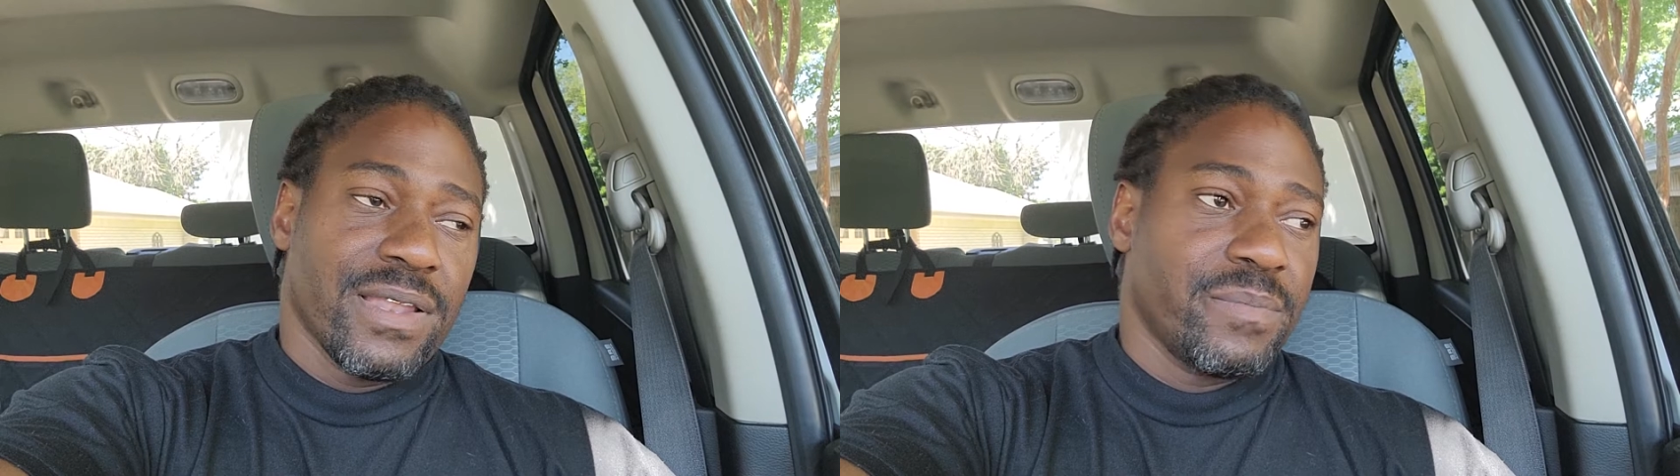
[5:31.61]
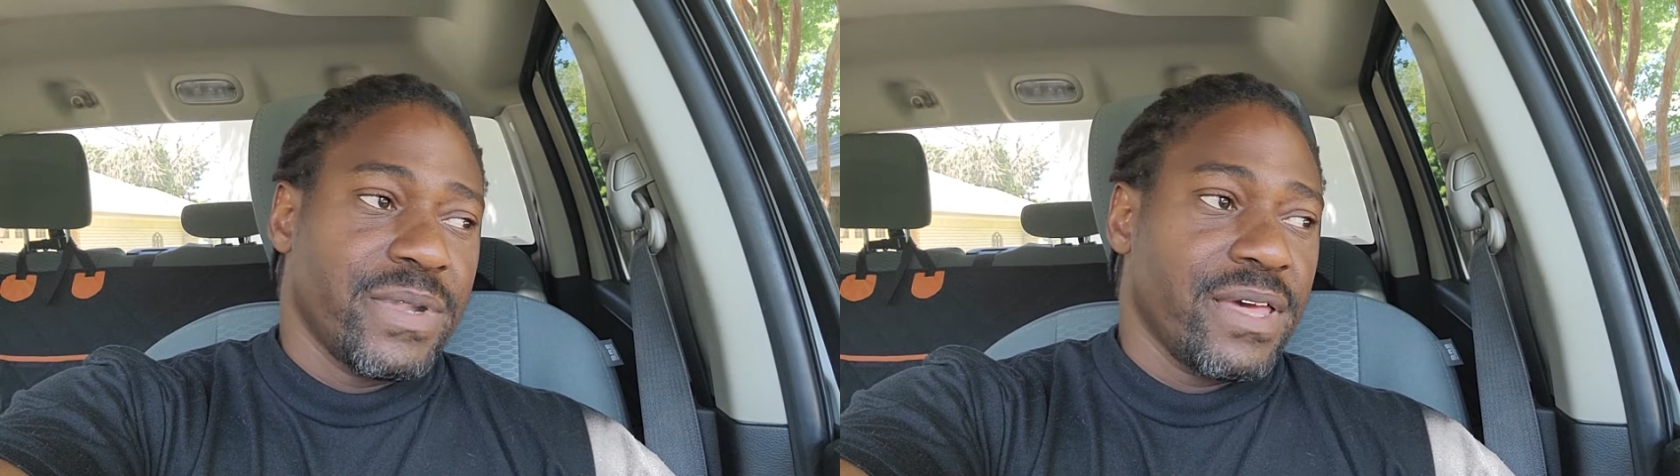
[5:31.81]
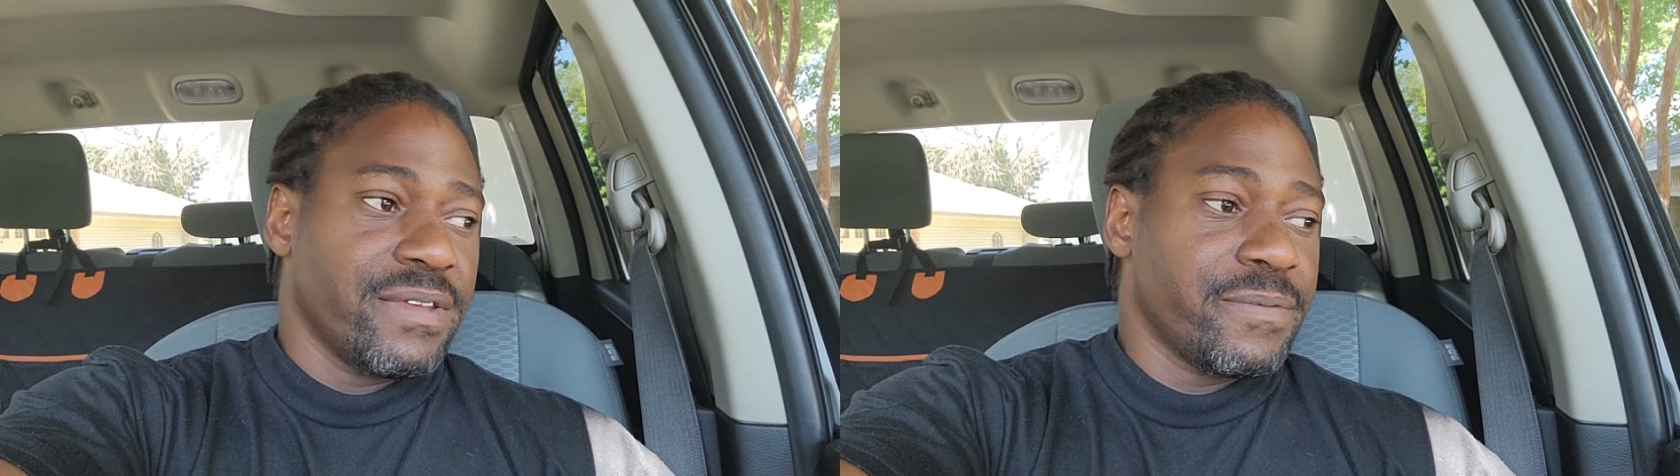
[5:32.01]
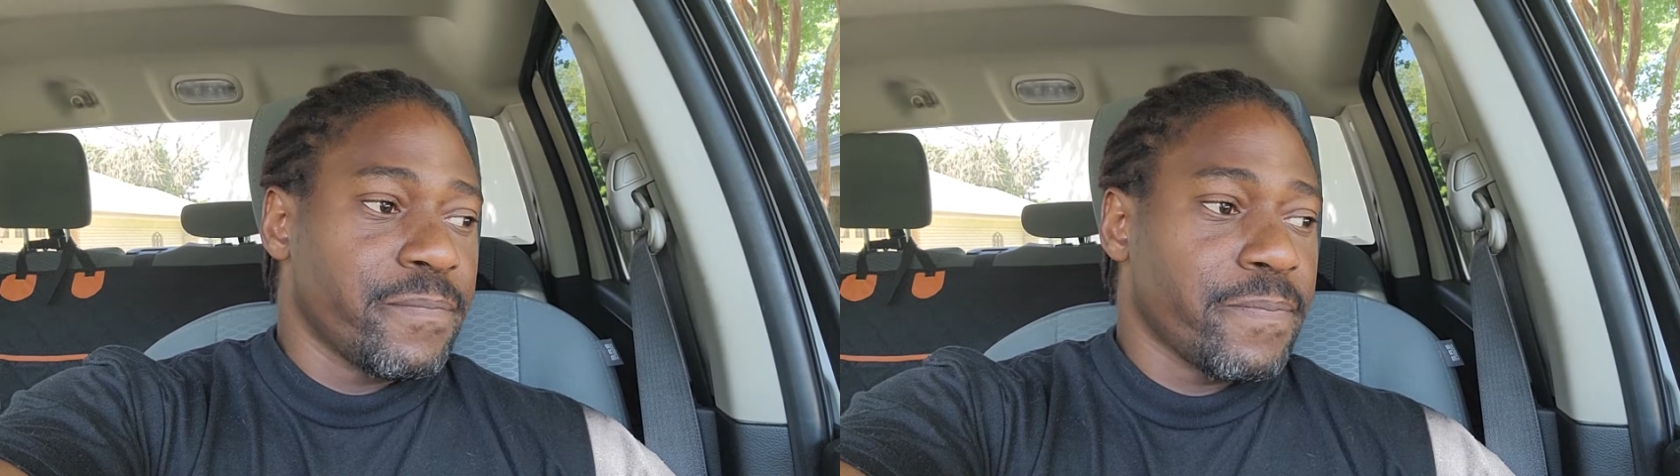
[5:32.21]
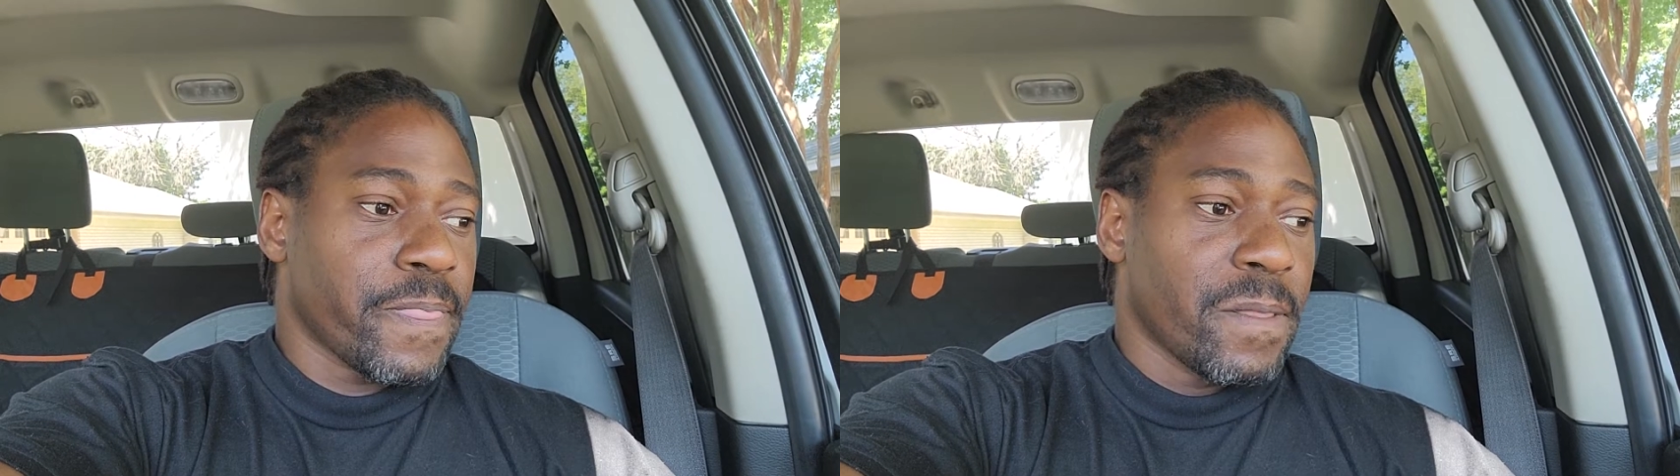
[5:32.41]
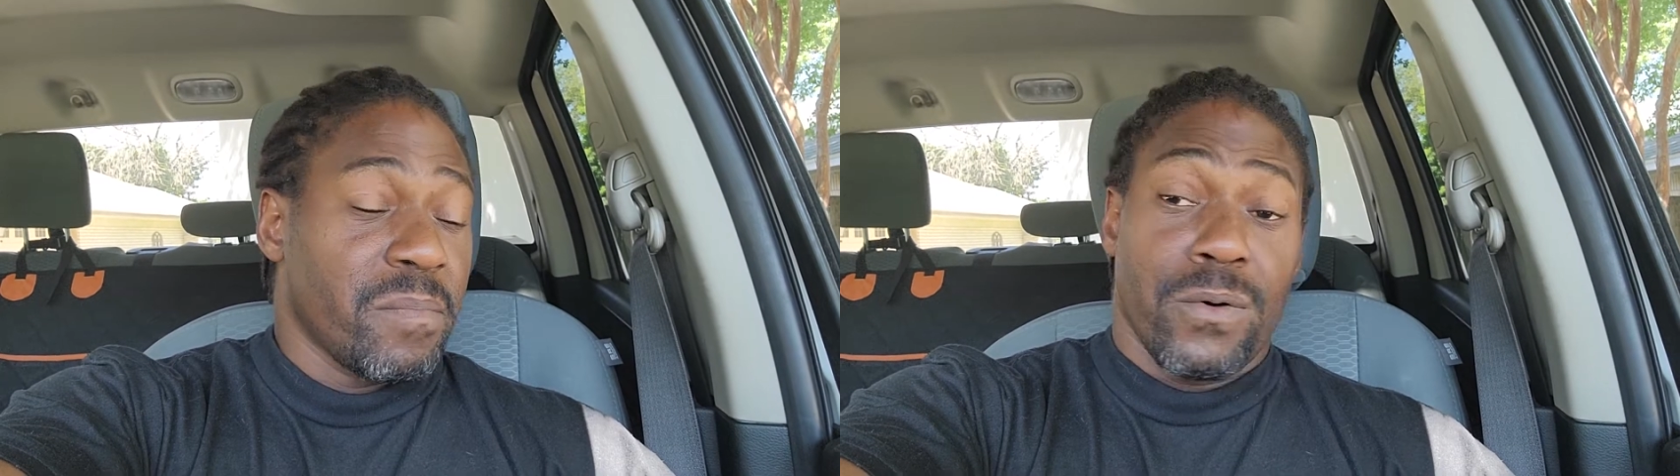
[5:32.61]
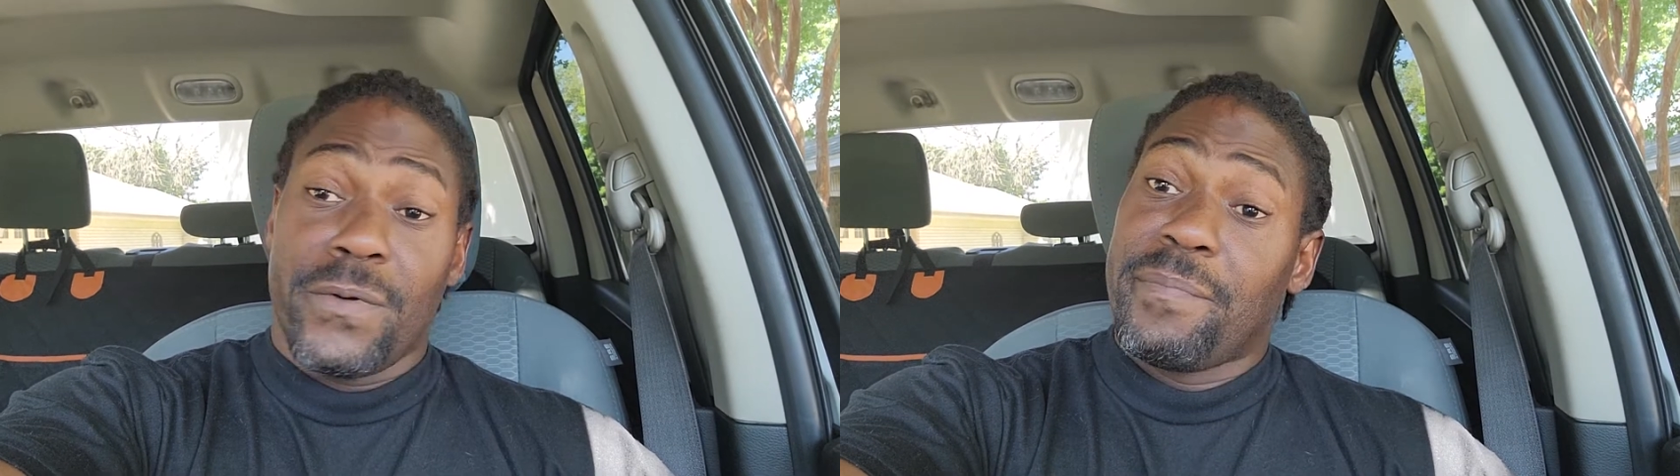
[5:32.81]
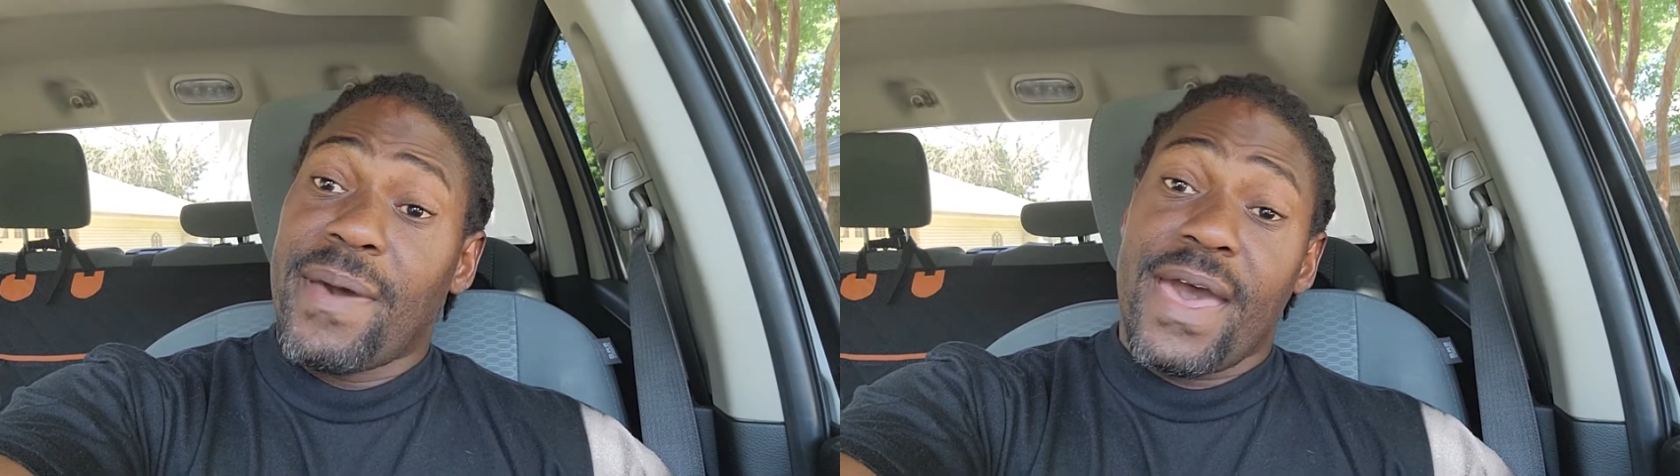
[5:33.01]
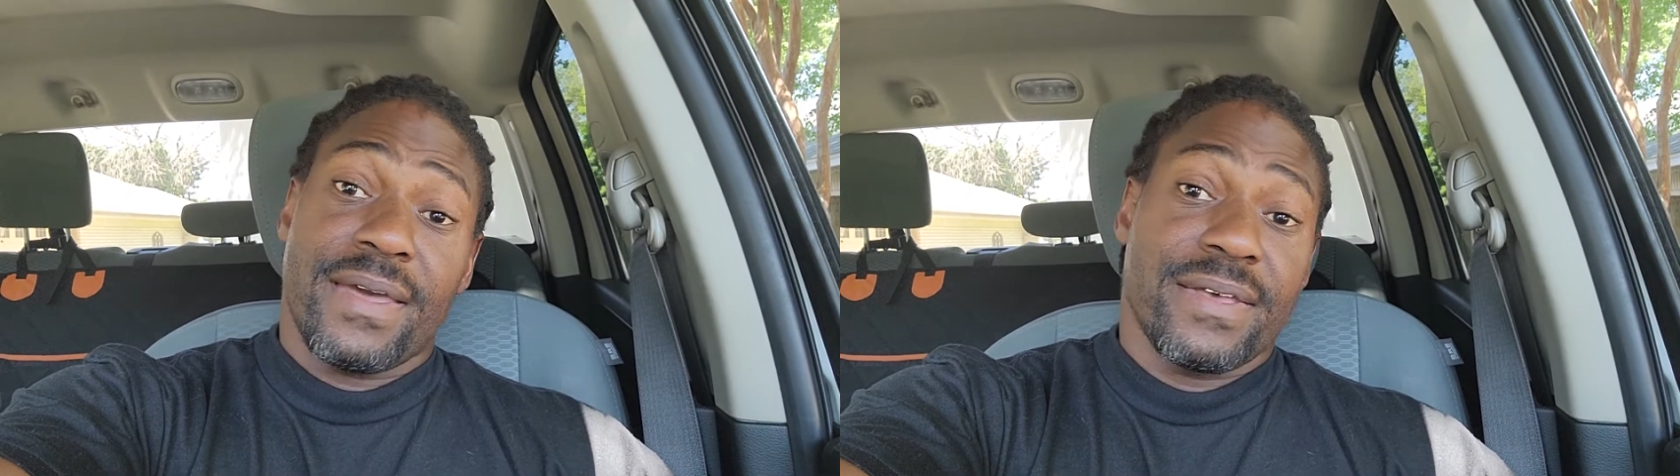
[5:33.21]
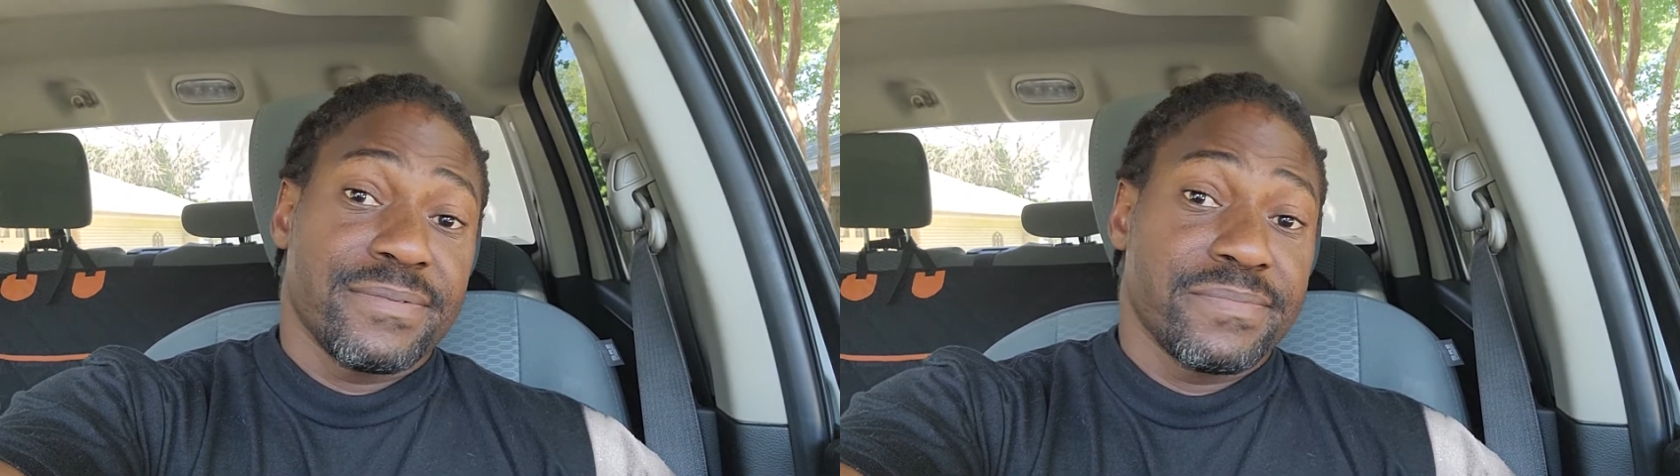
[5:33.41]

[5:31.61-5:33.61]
updated. But we back.